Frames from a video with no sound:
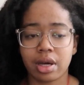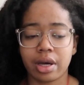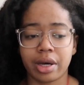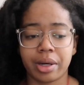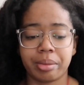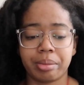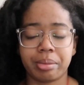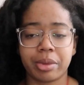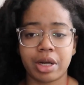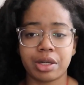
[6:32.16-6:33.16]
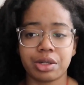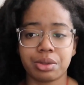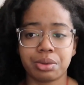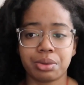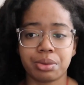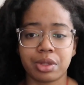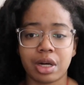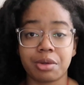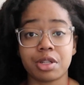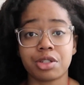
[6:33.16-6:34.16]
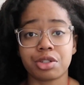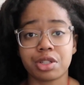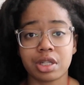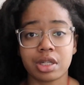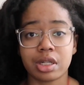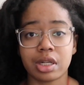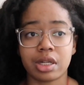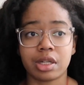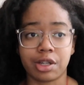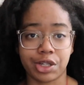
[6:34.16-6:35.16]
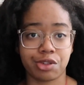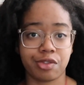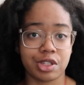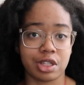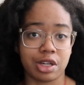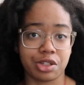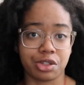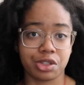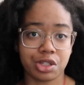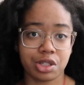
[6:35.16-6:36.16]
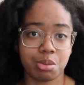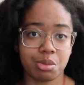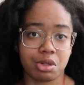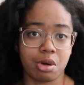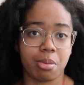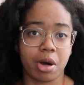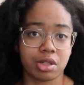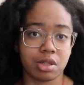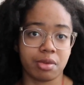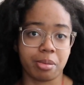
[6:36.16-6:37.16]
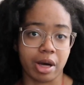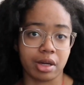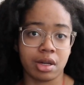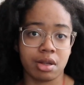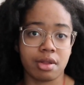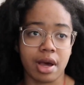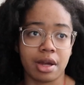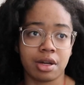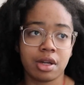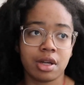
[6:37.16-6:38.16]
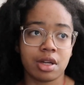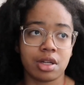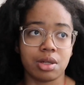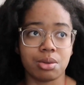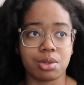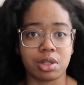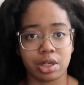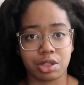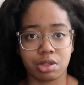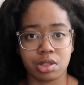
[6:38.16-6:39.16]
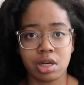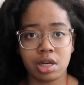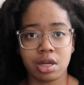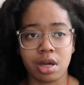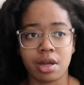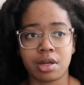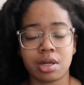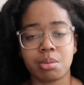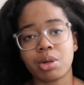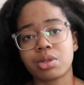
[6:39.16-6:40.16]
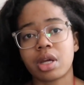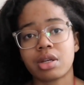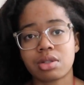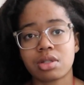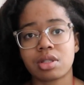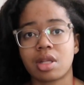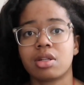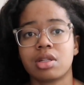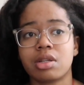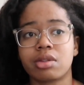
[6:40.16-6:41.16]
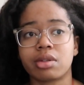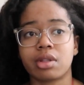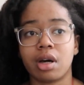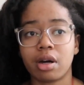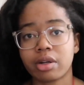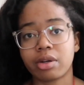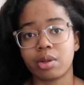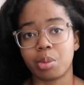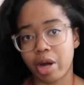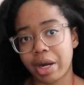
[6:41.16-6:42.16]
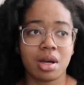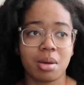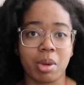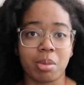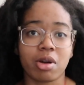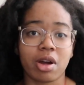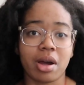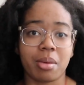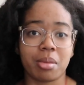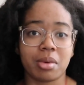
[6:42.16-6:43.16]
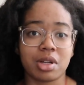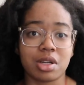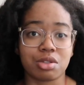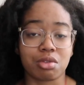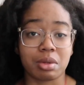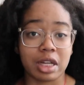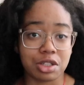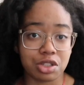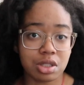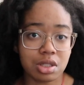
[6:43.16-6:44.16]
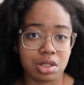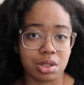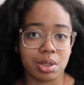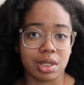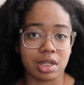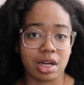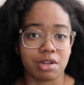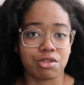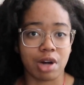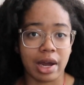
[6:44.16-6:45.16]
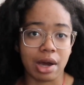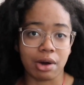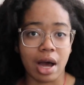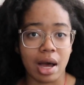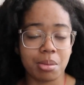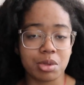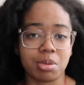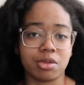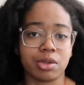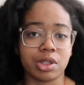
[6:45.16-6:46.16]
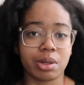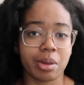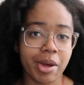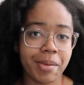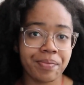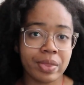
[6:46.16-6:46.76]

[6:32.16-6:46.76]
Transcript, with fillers: um, but I knew that I was interested in electrophysiological systems, so parts of the body that use electricity, and in most cases, that's either the heart or the brain. My program does rotations, so you get to kind of try out labs before you commit.